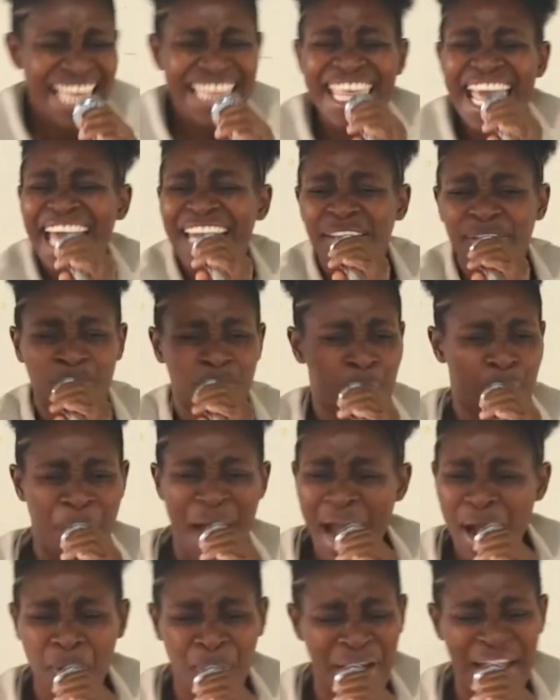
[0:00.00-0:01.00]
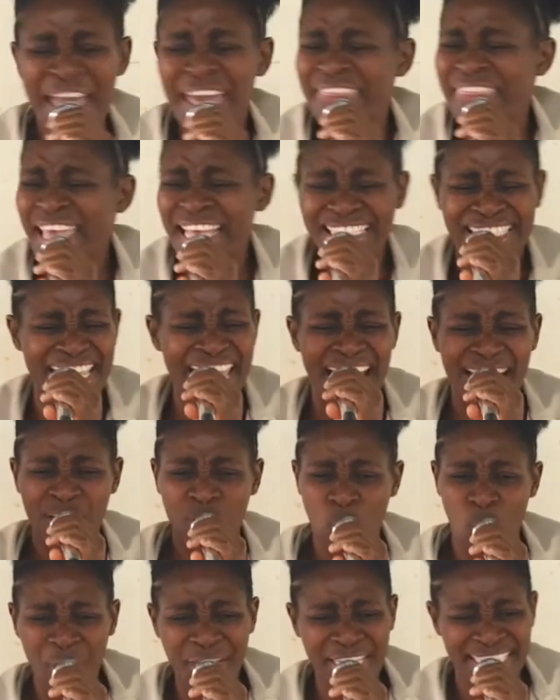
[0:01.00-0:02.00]
there is power, there is the
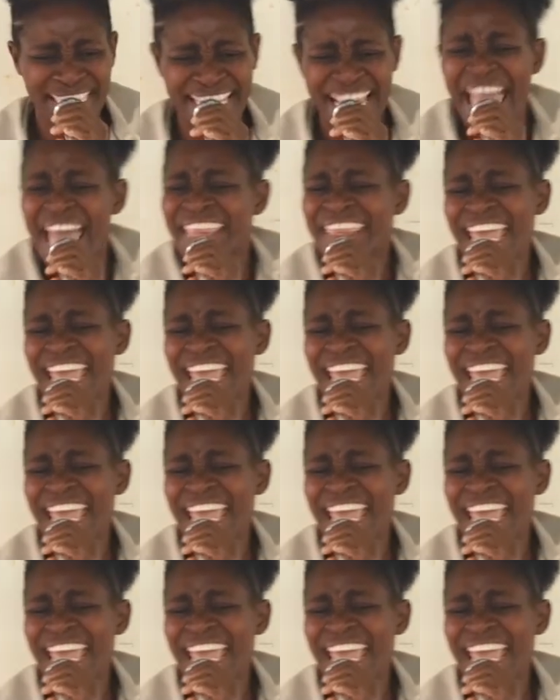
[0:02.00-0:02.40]
anointing,